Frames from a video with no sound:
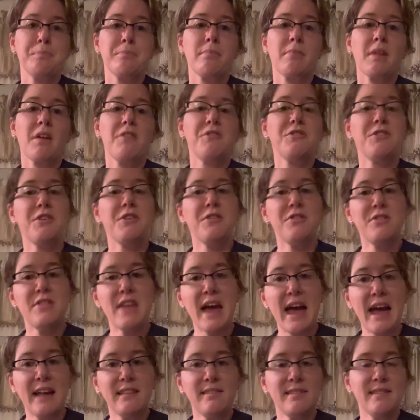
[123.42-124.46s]
So
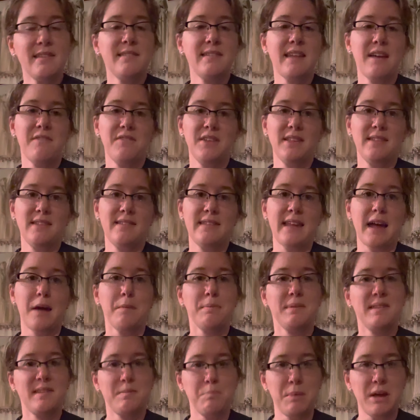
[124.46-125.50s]
that's the 7
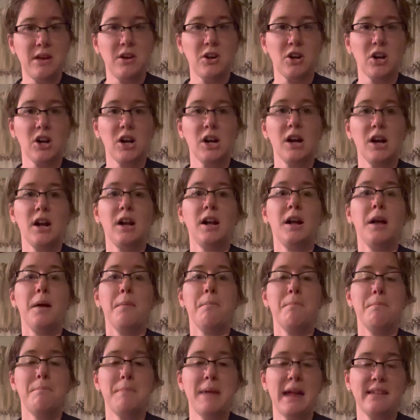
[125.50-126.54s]
steps: speaker,
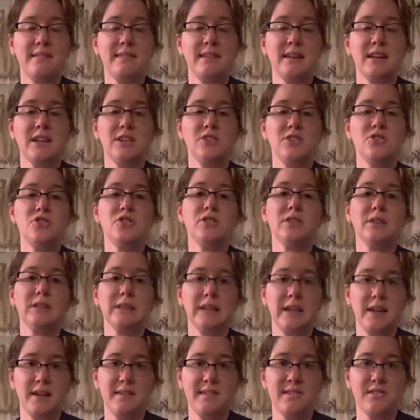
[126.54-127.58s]
message,
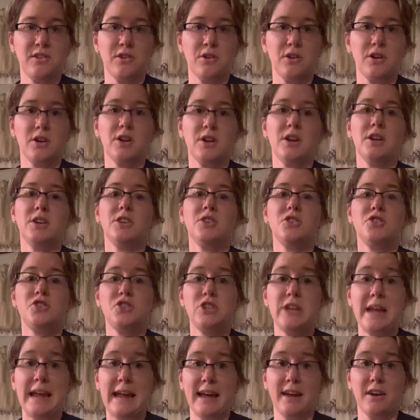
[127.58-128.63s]
listener,
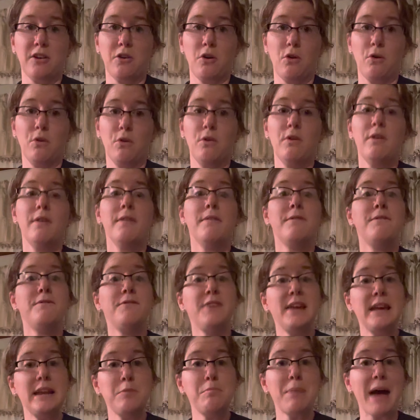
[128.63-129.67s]
channel,
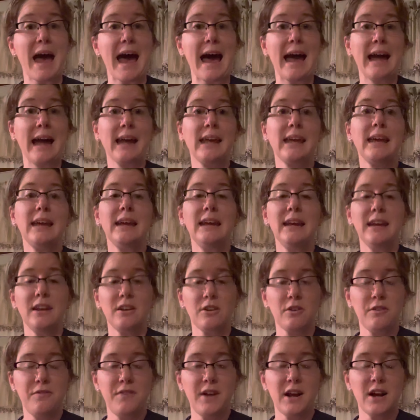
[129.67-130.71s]
feedback,
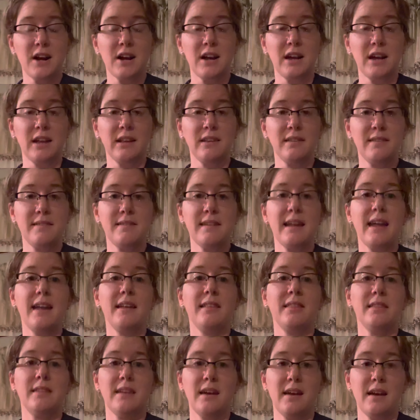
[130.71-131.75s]
interference,
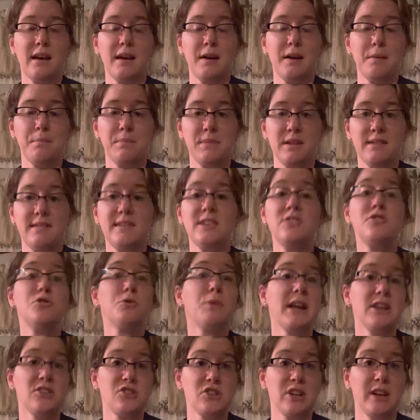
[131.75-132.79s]
and the
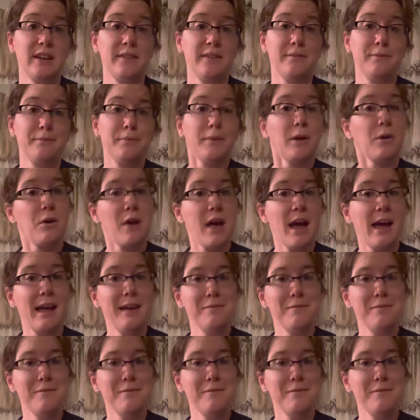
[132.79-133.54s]
situation. Okay?